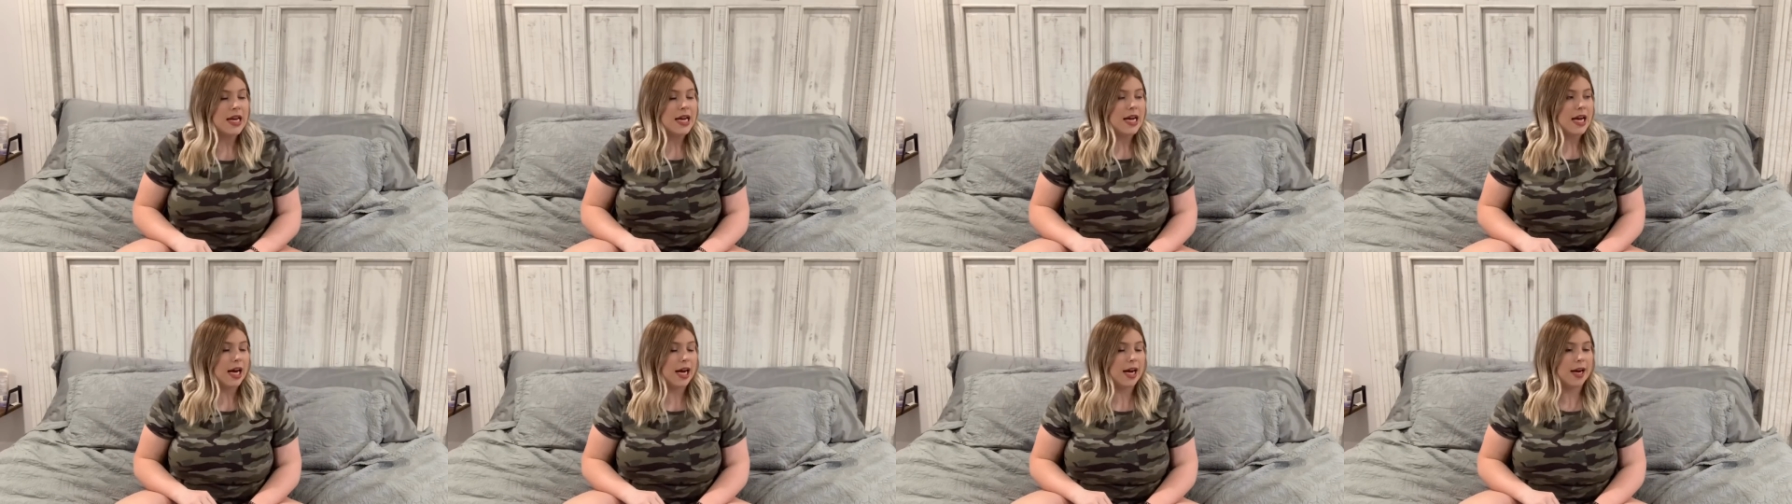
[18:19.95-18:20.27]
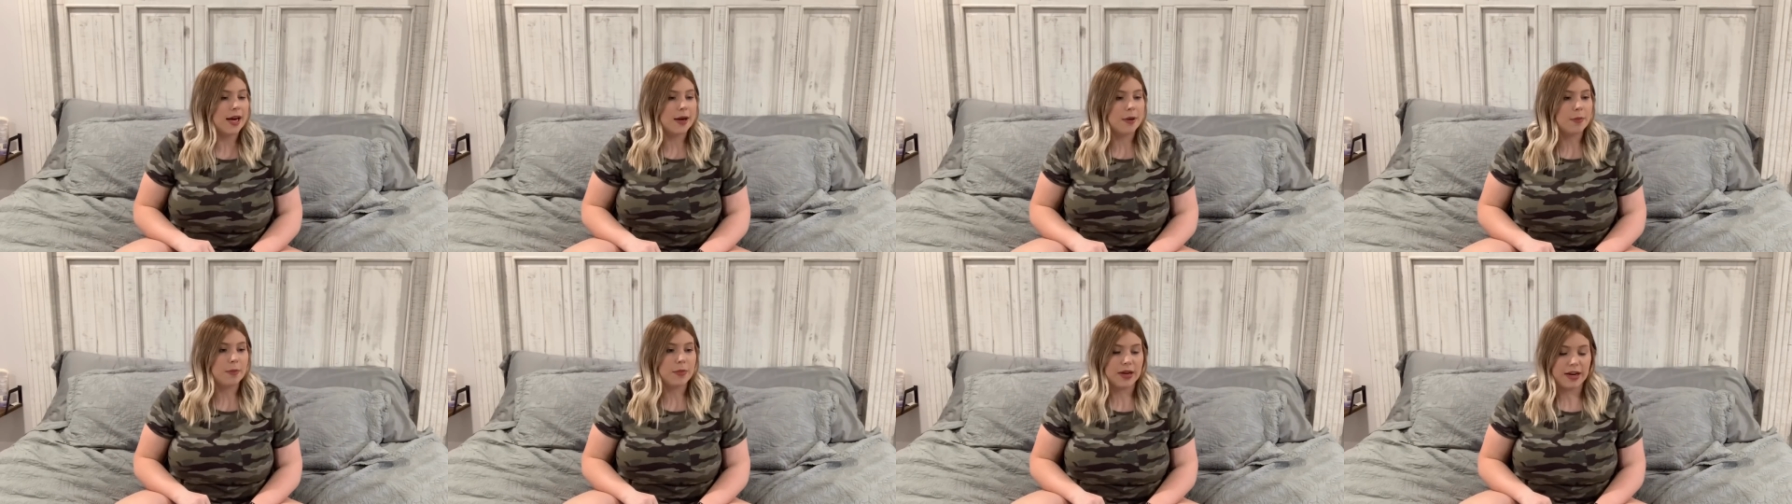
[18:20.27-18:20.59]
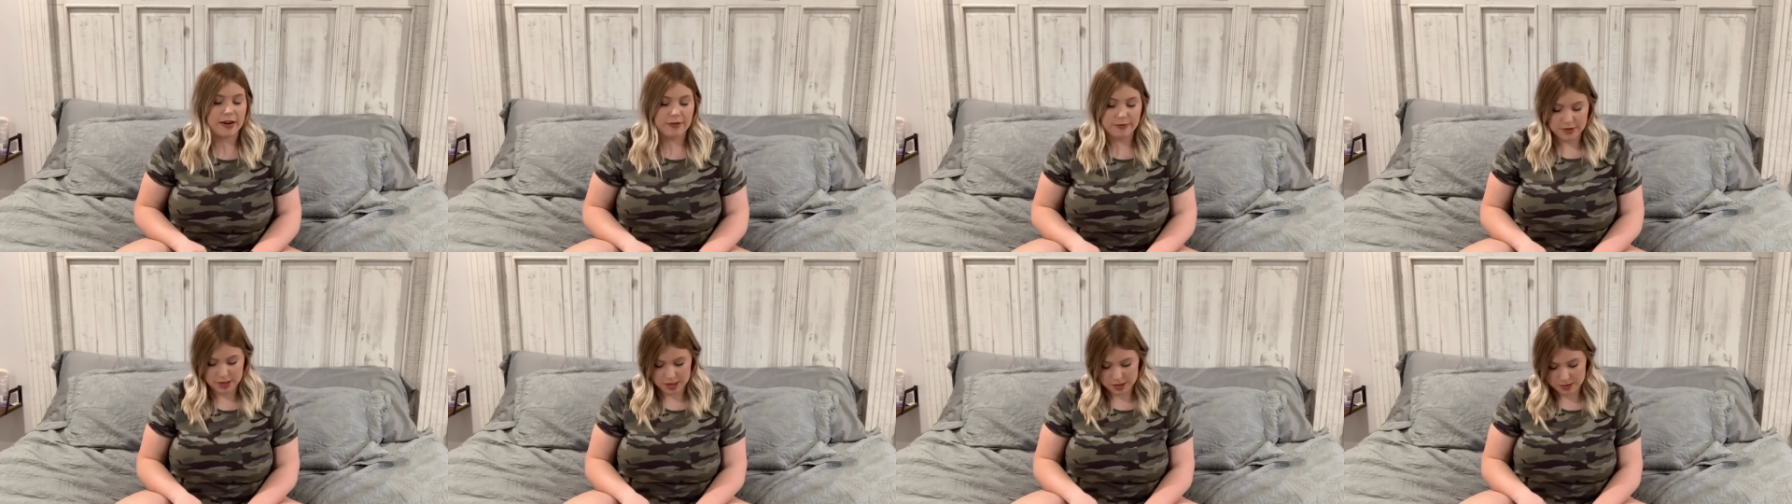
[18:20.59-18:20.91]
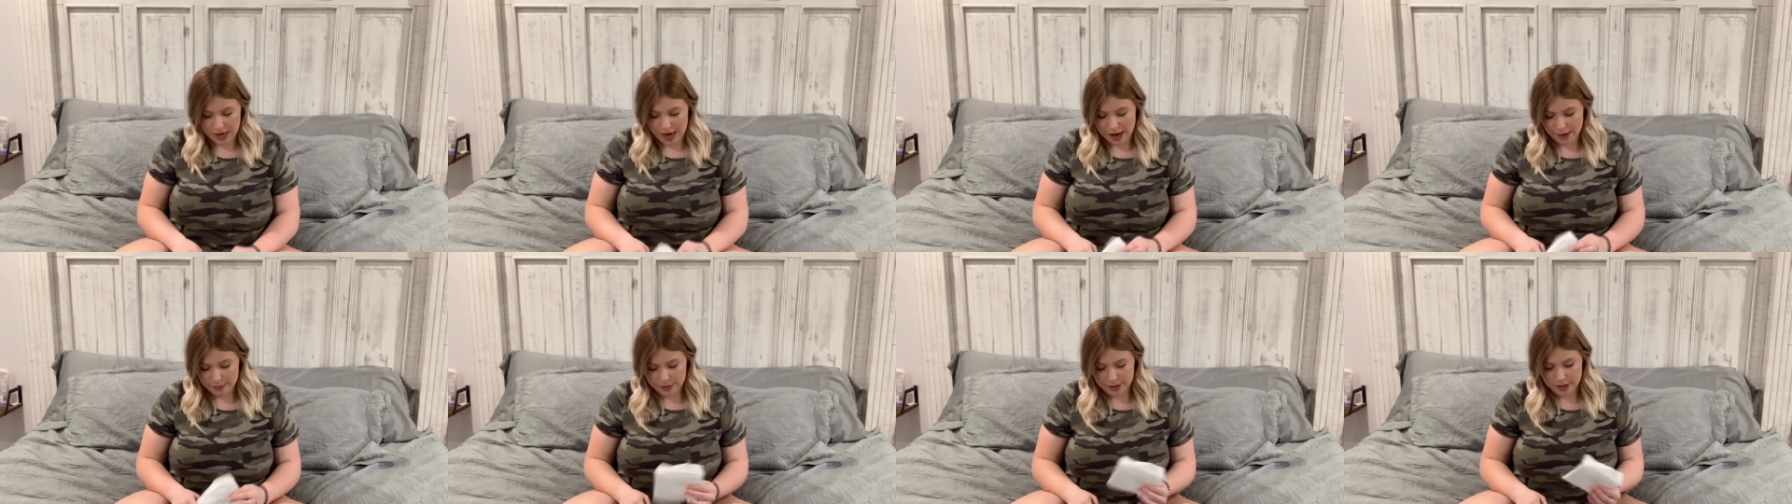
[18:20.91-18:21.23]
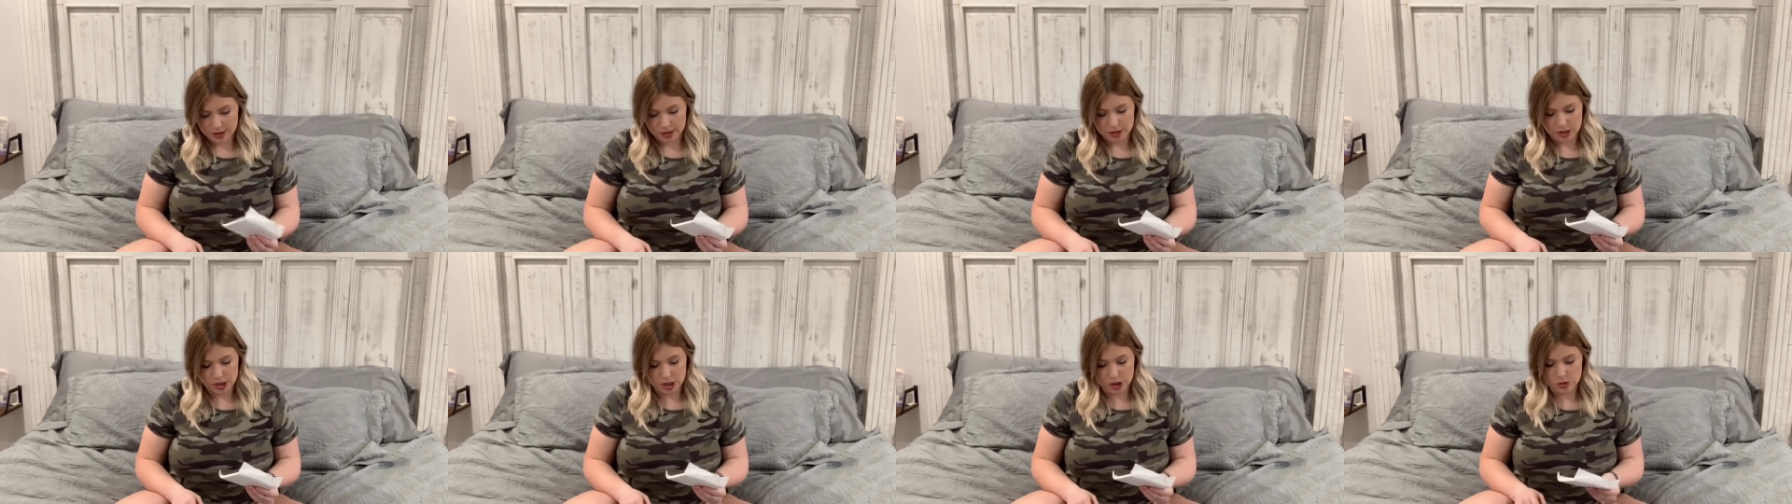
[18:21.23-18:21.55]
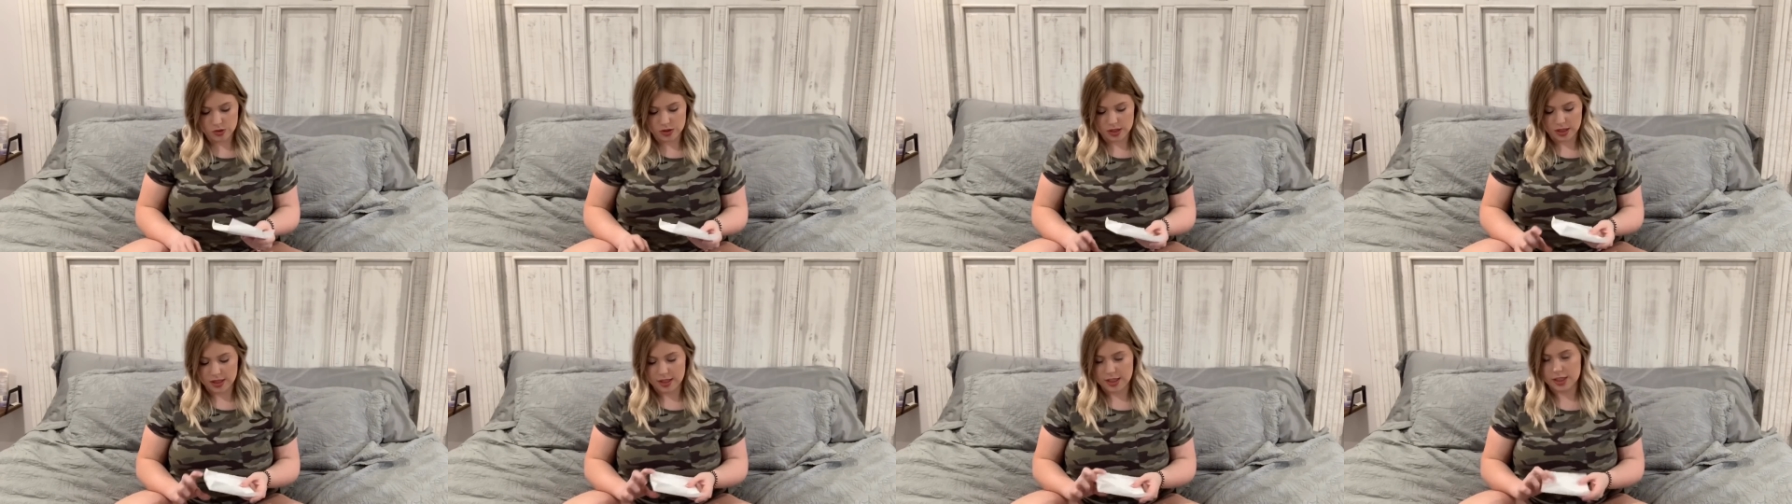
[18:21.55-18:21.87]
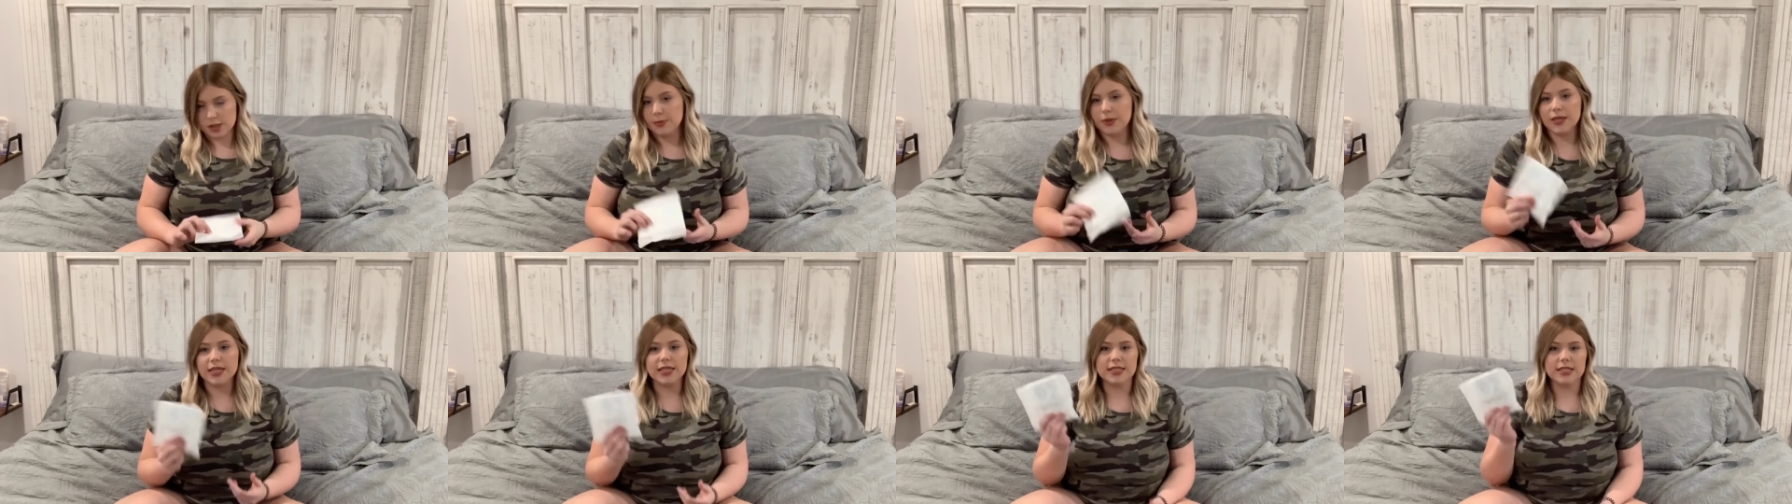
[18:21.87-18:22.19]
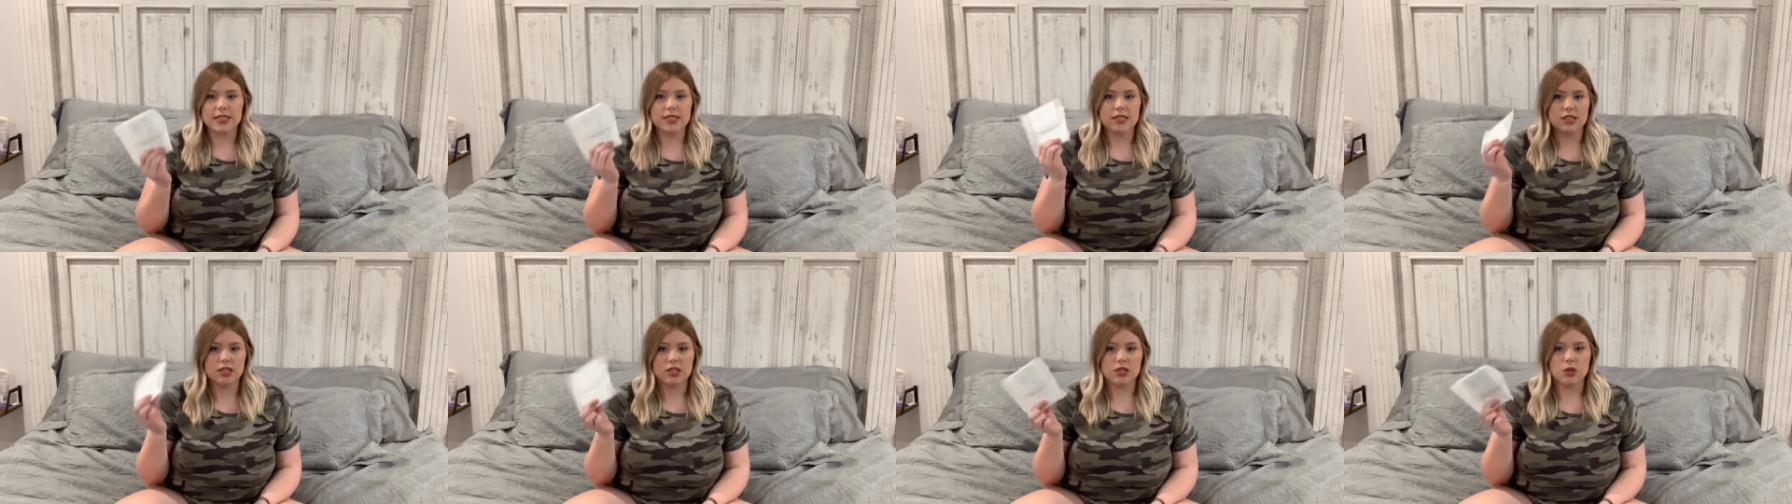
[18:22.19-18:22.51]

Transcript: Um, but I've just have been using these because this is the